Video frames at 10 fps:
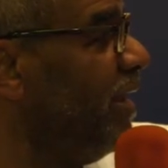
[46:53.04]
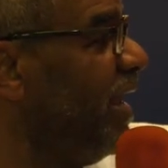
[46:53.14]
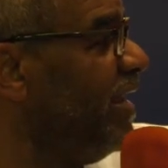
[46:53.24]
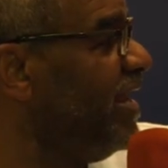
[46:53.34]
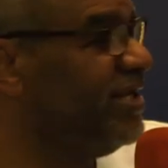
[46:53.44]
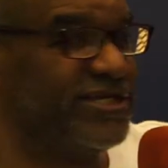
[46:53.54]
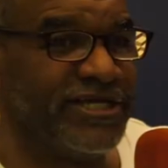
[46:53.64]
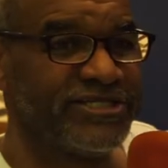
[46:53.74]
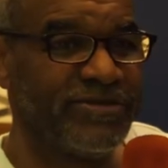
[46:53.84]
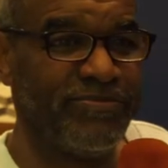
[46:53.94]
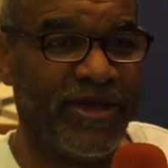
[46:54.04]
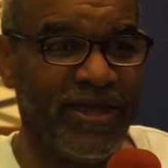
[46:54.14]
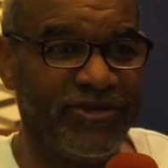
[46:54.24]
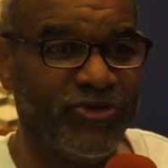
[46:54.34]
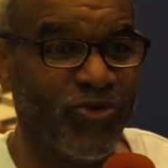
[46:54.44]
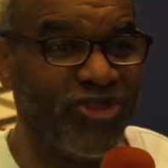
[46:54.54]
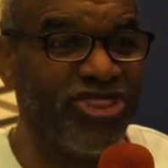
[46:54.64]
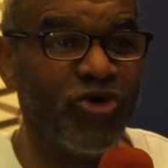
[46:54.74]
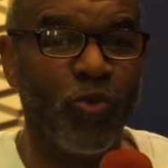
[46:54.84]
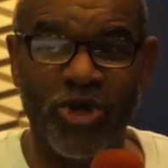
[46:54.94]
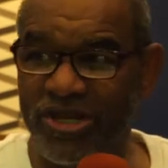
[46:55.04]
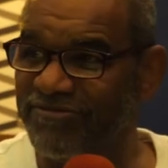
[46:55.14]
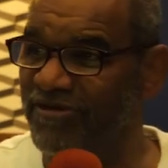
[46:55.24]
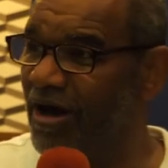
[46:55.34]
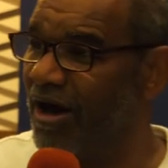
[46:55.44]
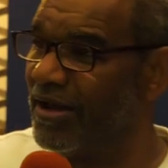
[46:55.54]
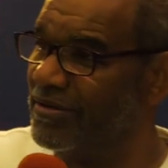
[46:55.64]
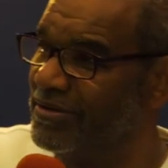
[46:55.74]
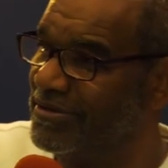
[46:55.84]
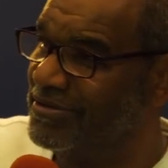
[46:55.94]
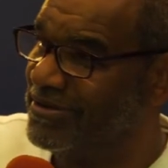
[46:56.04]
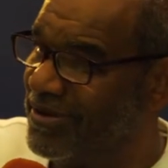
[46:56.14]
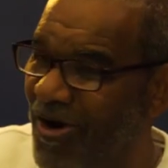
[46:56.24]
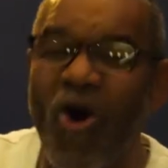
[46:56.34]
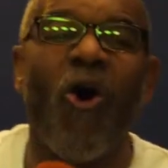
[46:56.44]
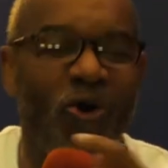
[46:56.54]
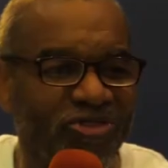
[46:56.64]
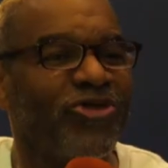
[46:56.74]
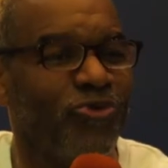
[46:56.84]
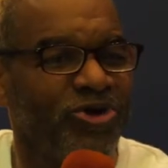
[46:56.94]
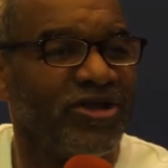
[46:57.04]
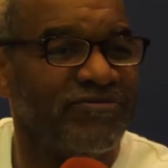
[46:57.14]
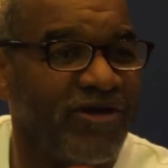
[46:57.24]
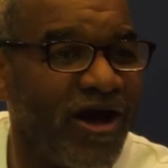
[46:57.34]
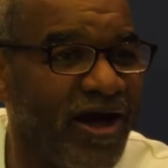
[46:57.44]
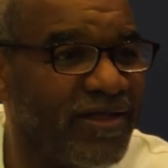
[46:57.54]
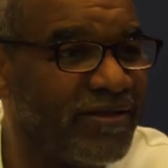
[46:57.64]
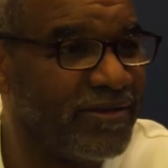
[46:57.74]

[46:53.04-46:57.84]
And he disobeyed doing the will of All God. Of All of the will of God.